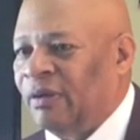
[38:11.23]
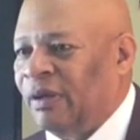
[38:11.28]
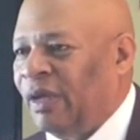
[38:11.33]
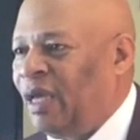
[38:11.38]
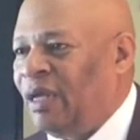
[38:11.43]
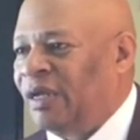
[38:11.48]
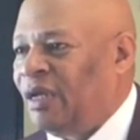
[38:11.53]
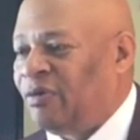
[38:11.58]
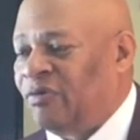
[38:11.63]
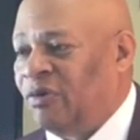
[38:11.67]

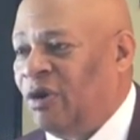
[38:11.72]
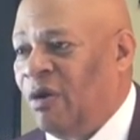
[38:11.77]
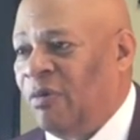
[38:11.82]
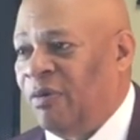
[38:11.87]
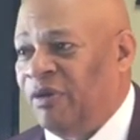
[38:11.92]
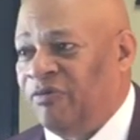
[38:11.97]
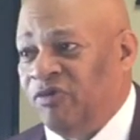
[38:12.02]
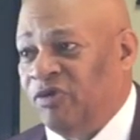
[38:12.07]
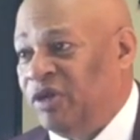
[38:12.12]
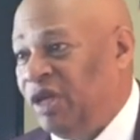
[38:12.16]
Ain't nothing wrong.
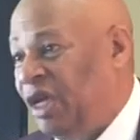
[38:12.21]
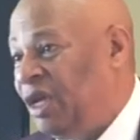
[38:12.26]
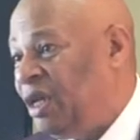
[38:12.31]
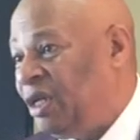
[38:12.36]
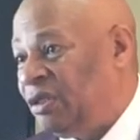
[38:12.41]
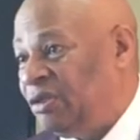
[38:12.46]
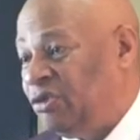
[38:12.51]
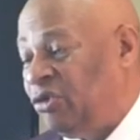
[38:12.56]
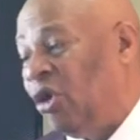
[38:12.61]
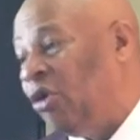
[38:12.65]
If you need
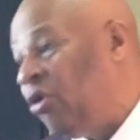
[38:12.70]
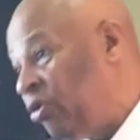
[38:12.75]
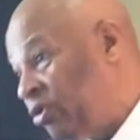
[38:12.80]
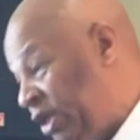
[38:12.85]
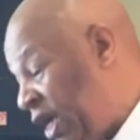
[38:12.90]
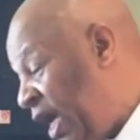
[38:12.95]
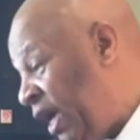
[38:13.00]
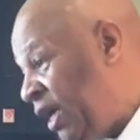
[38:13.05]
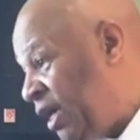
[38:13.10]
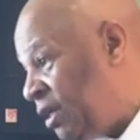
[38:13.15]
it, you go
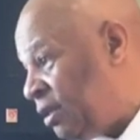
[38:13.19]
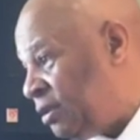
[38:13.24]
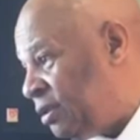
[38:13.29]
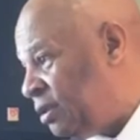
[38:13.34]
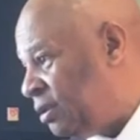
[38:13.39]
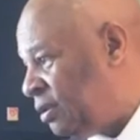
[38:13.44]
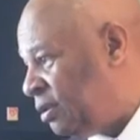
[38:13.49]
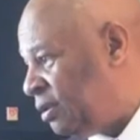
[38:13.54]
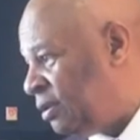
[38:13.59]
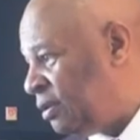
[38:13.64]
take it.
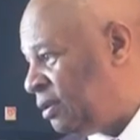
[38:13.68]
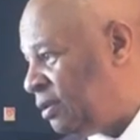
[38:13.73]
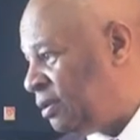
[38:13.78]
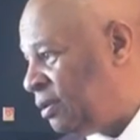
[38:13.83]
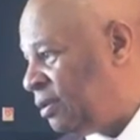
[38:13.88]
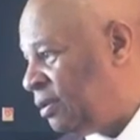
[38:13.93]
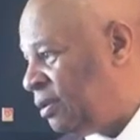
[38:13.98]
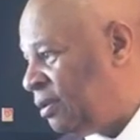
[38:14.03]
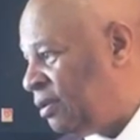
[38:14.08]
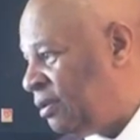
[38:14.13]

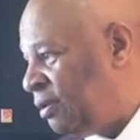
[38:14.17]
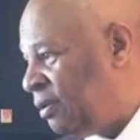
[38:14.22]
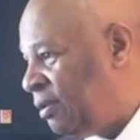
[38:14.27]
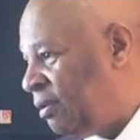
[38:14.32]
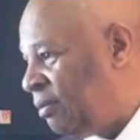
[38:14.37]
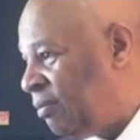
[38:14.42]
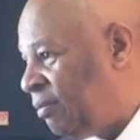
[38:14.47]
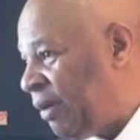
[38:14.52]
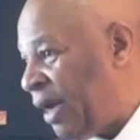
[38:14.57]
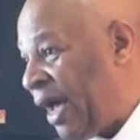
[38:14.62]

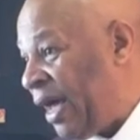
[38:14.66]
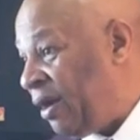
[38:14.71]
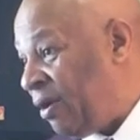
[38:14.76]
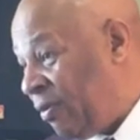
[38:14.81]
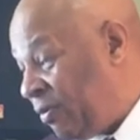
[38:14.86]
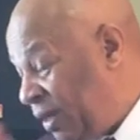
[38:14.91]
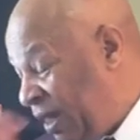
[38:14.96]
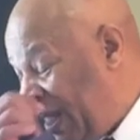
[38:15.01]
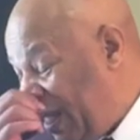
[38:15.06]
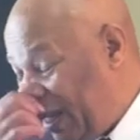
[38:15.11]
I
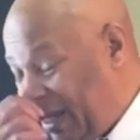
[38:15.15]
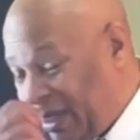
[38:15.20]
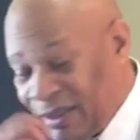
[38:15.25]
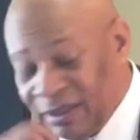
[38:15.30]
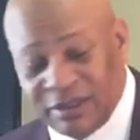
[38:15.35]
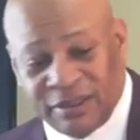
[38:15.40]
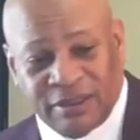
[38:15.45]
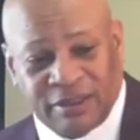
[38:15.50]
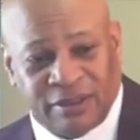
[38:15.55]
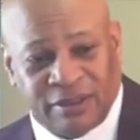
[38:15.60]
don't need it.